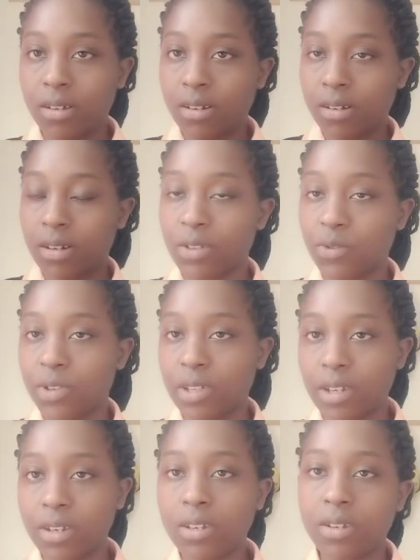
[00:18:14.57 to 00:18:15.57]
As we
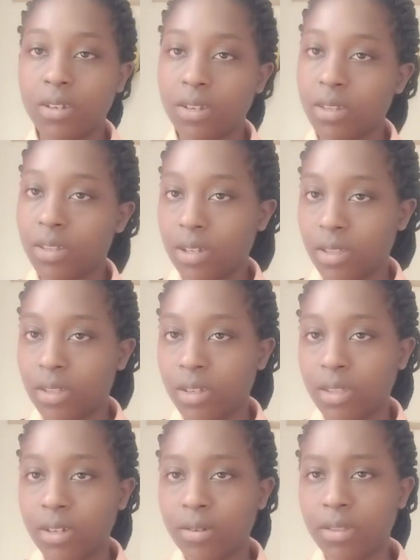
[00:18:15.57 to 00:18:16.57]
said,
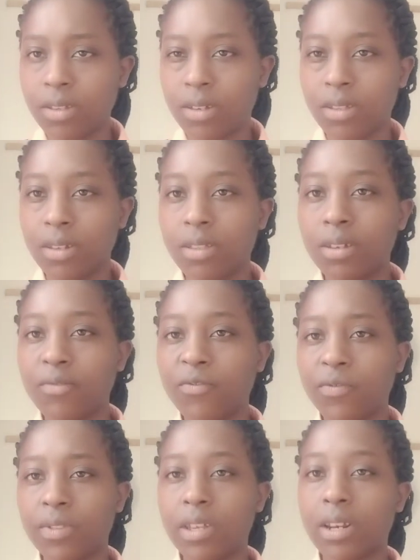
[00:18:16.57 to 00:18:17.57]

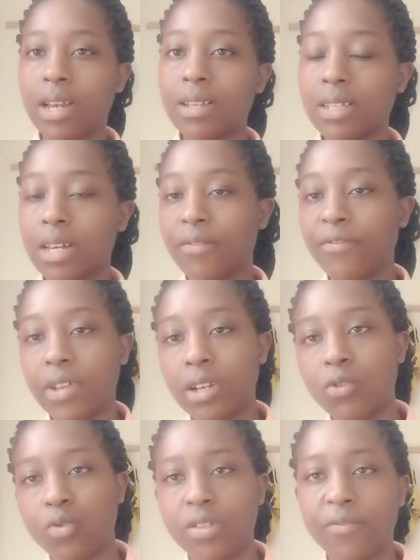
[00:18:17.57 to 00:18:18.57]
the lungs are filled
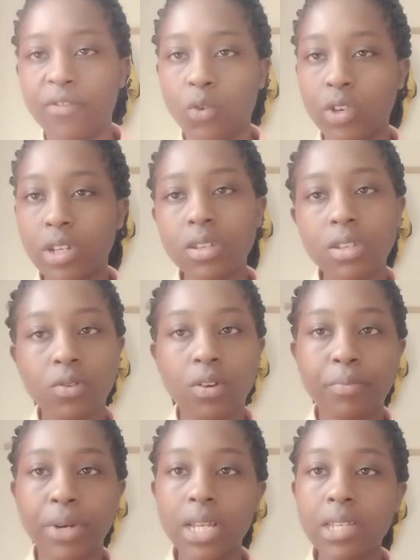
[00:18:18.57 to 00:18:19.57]
with fluids or
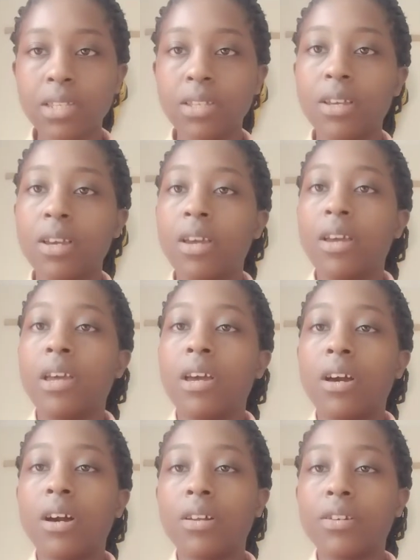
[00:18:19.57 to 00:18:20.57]
pus,
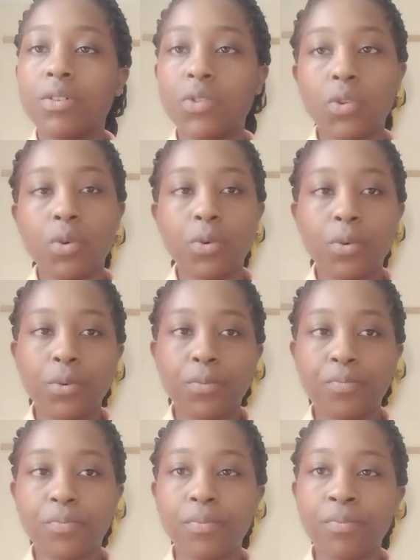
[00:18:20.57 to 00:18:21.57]
and so
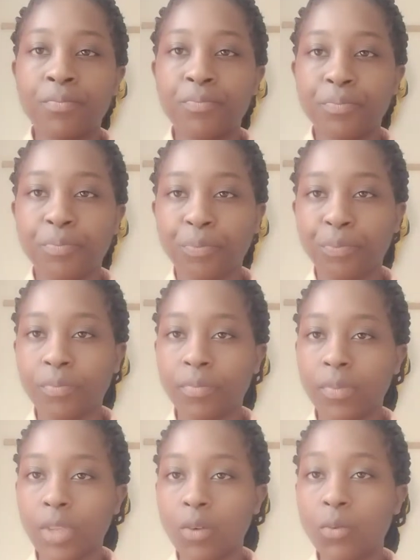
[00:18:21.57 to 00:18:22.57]

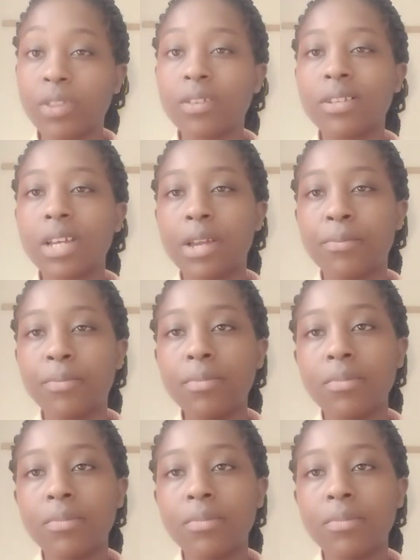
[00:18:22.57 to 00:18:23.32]
with the time